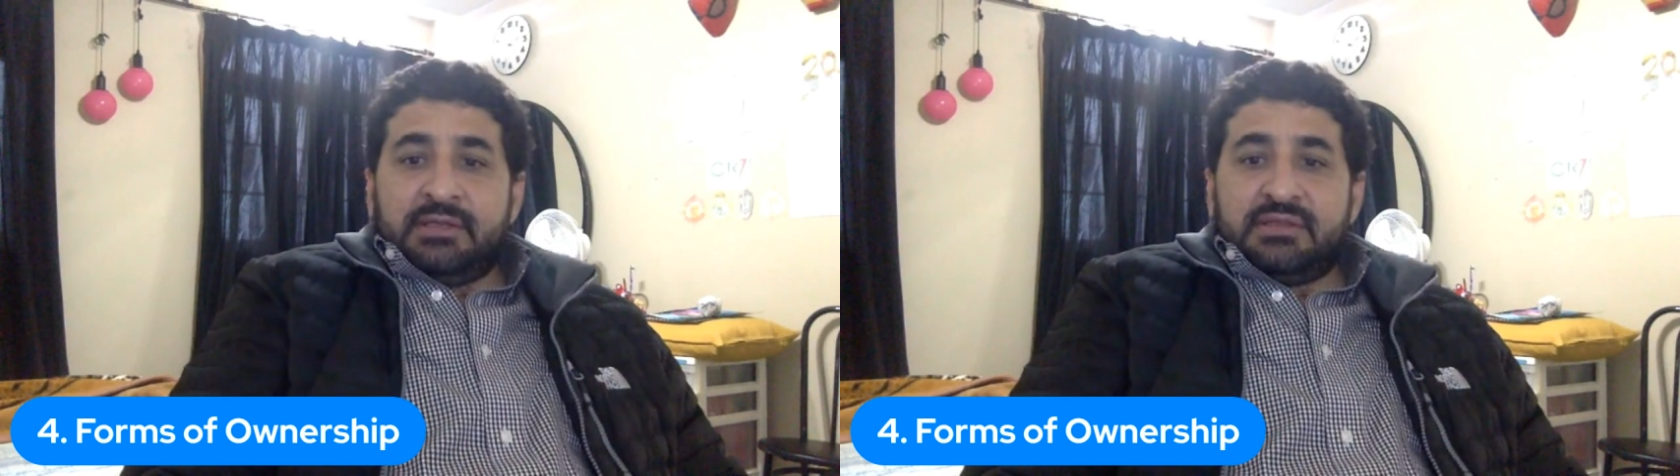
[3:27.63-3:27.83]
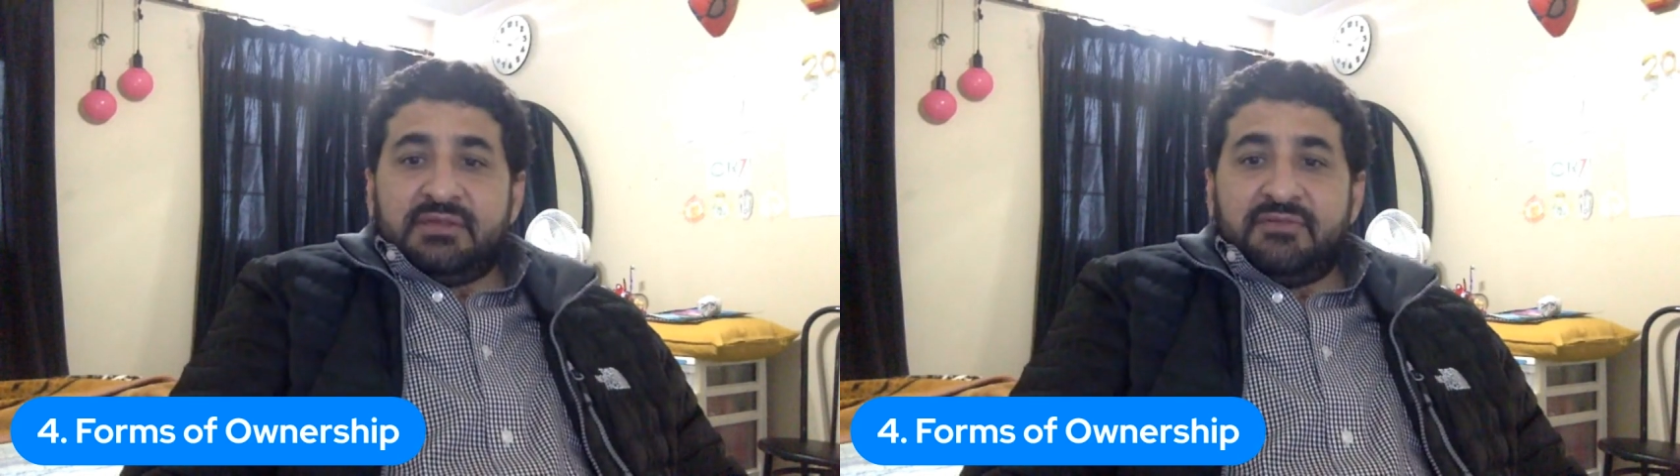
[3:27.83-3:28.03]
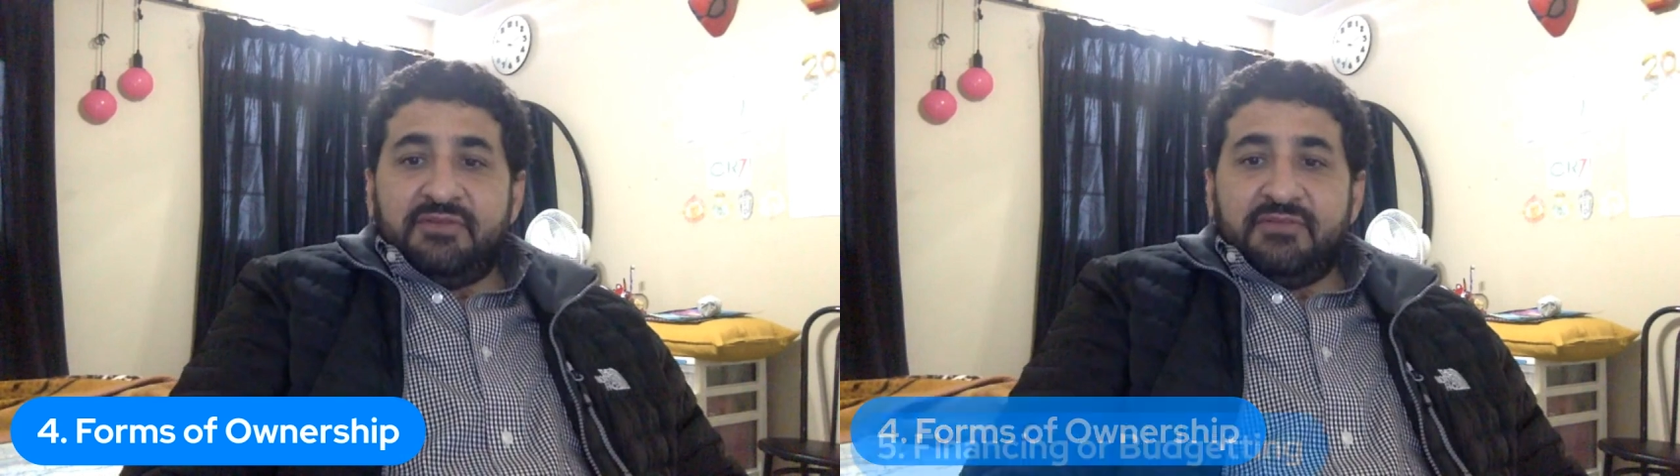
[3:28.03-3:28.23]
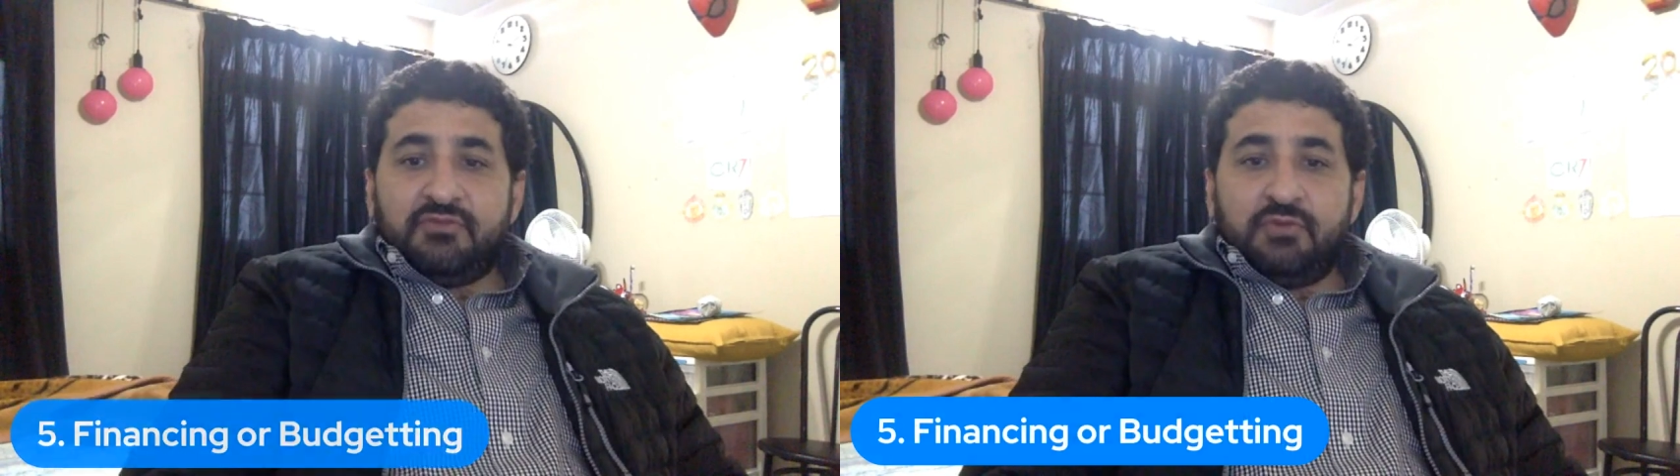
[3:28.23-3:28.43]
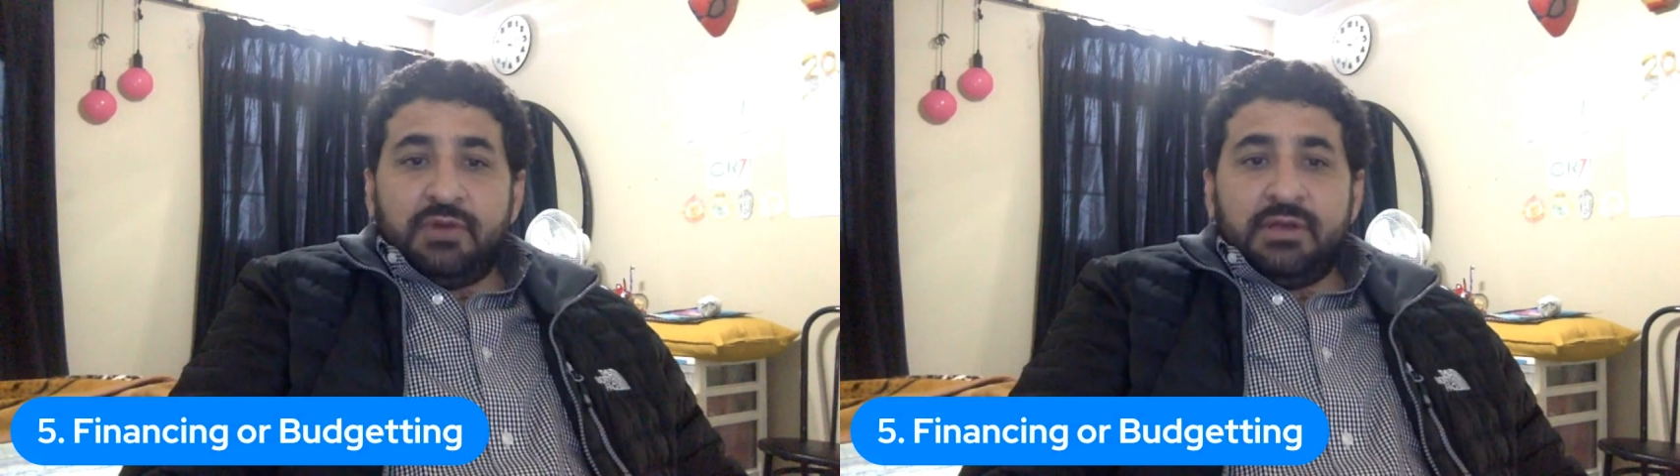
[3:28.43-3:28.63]
The 5th
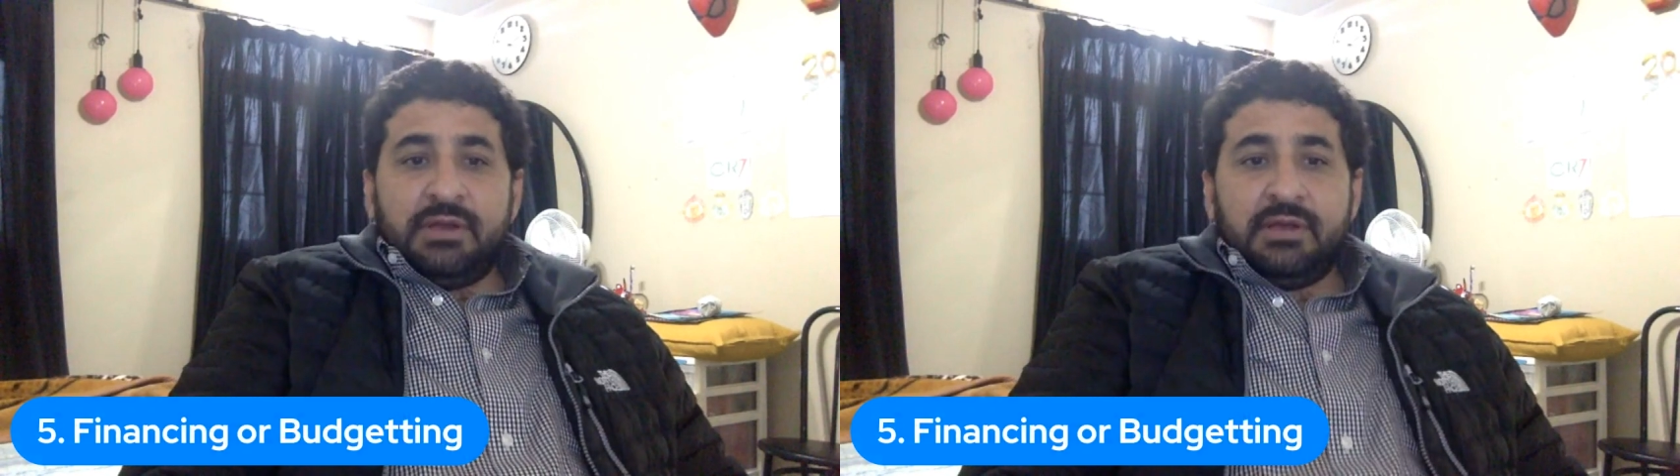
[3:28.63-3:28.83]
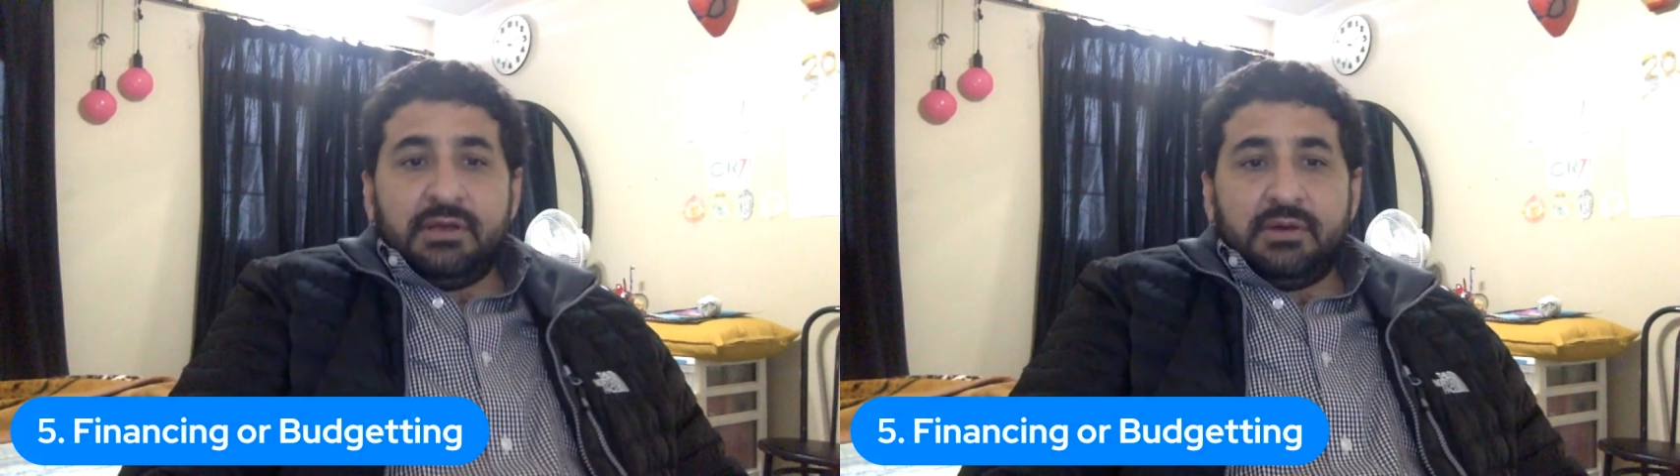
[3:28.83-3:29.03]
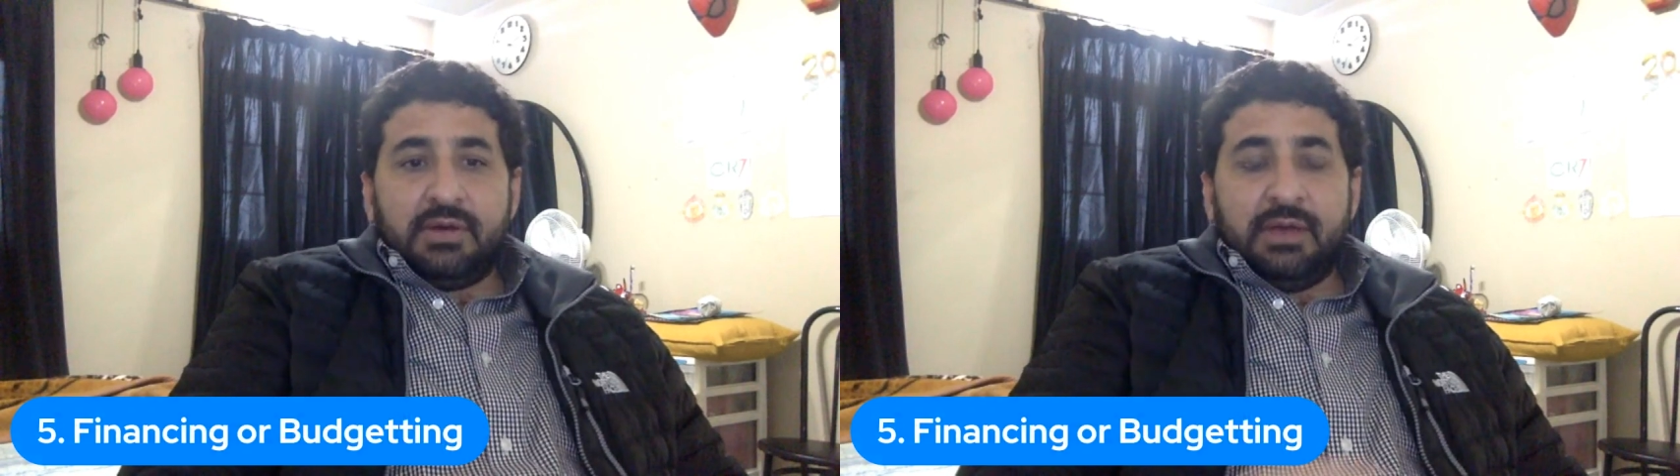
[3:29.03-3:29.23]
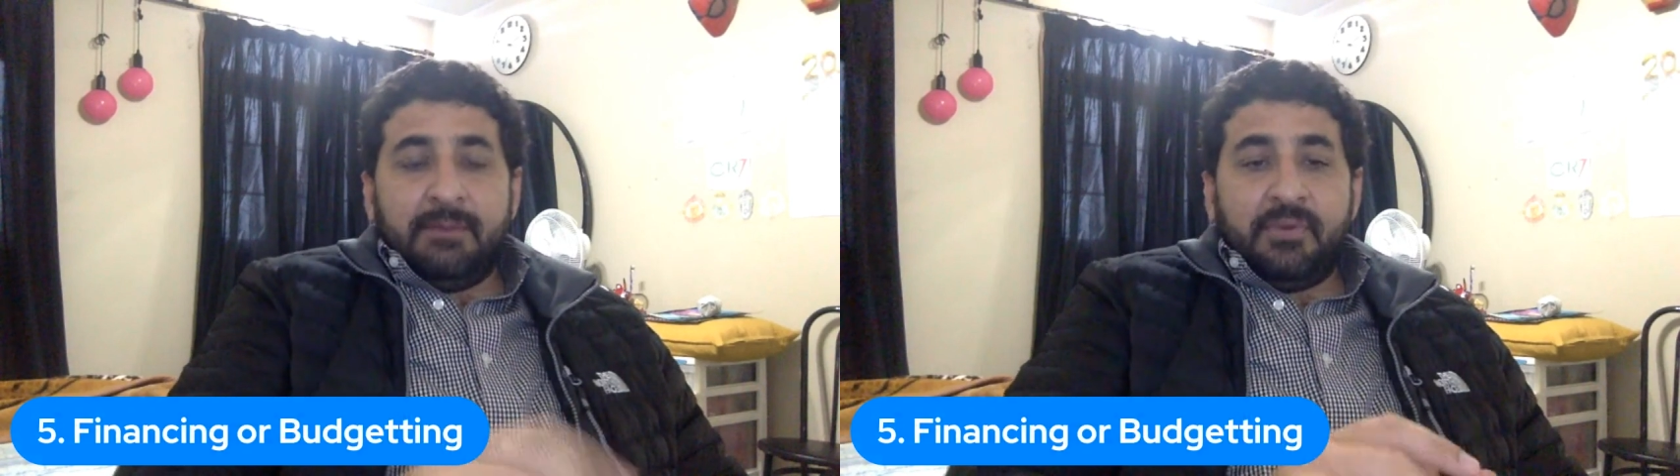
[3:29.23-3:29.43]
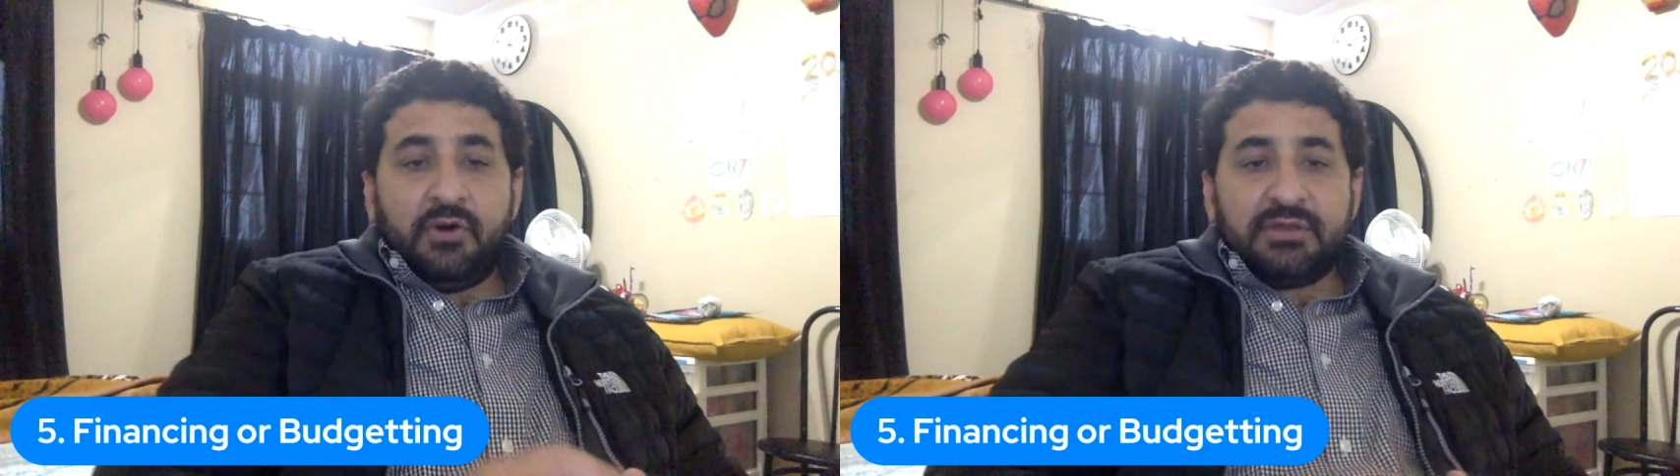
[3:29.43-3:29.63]
one
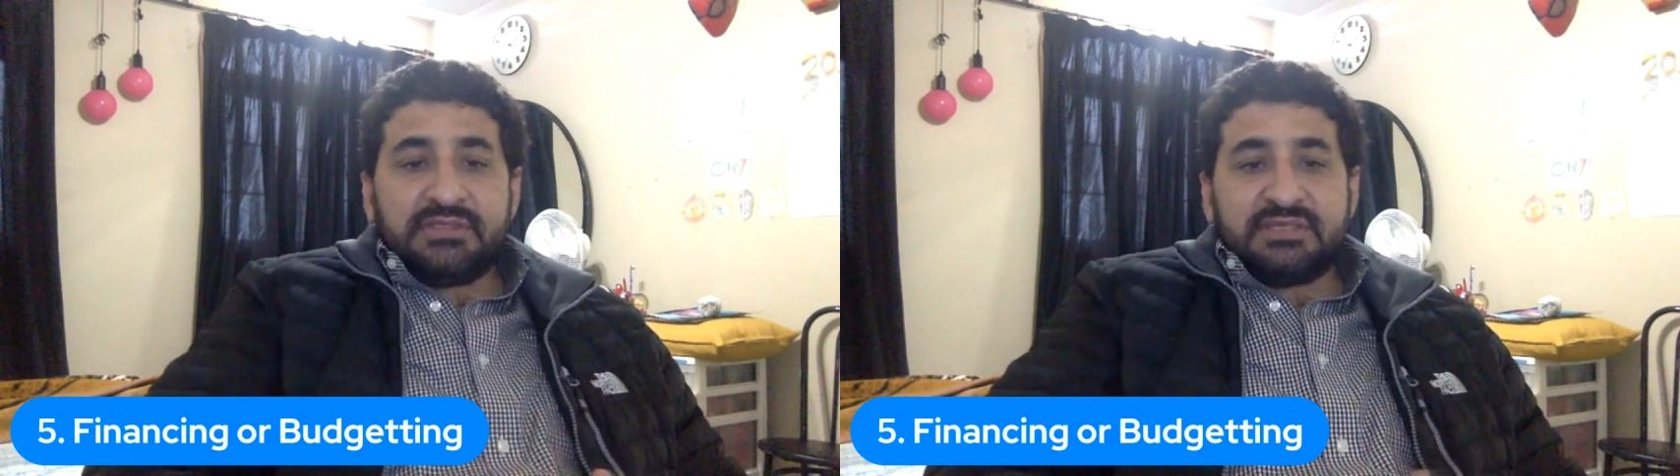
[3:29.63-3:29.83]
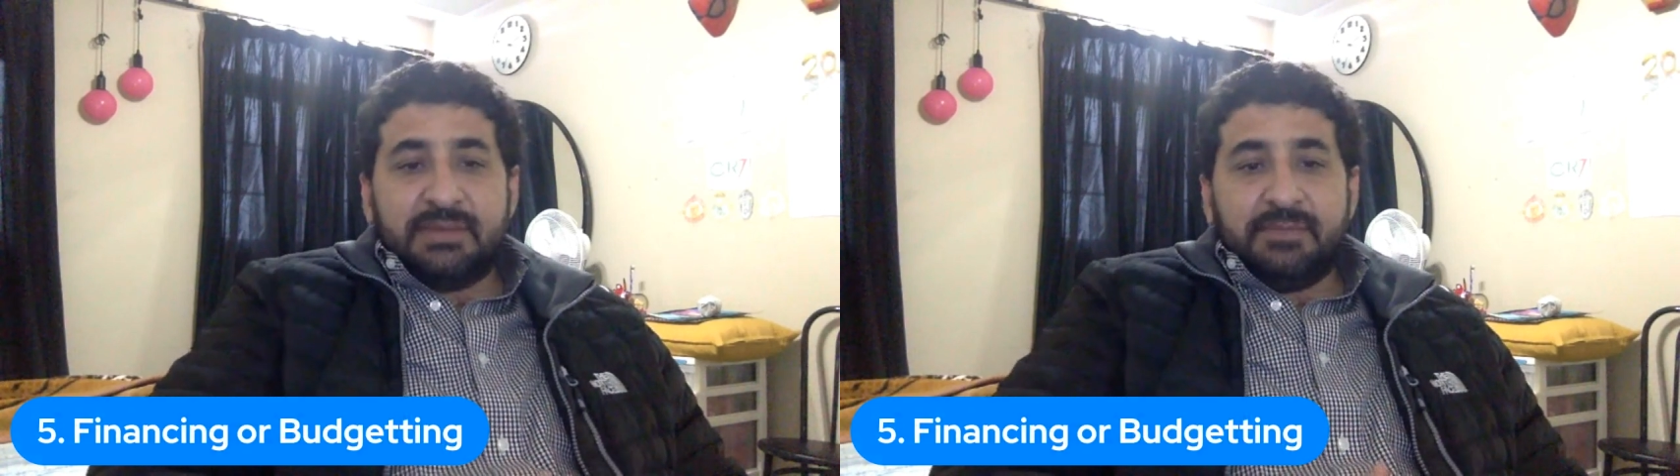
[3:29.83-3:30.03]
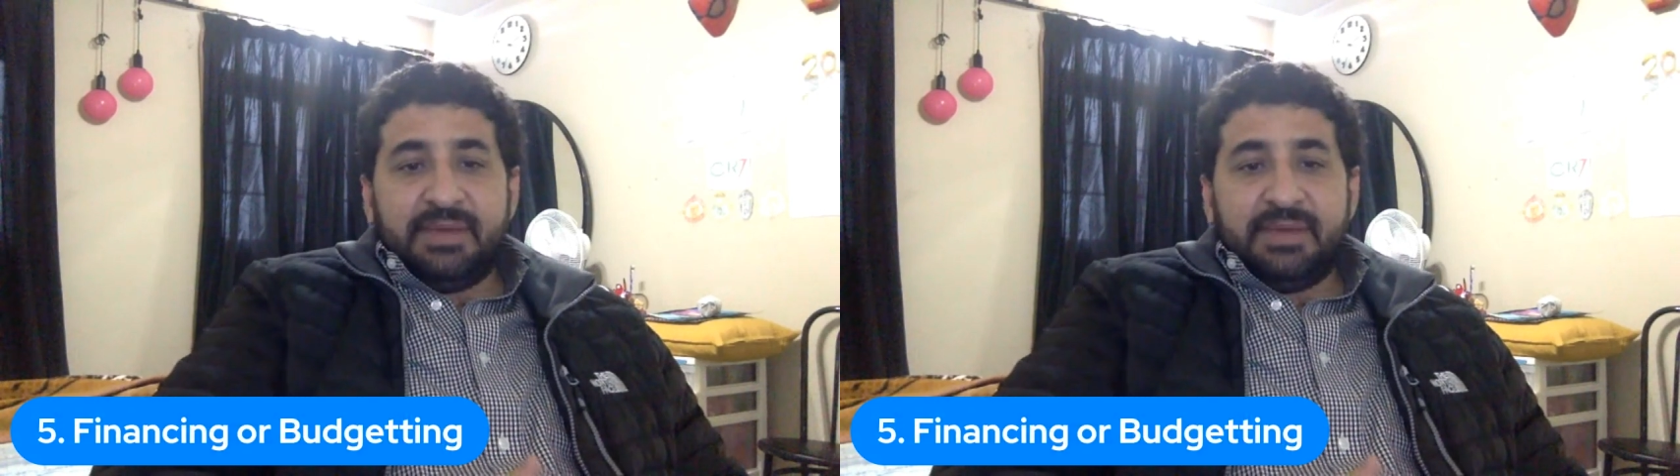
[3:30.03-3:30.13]
important step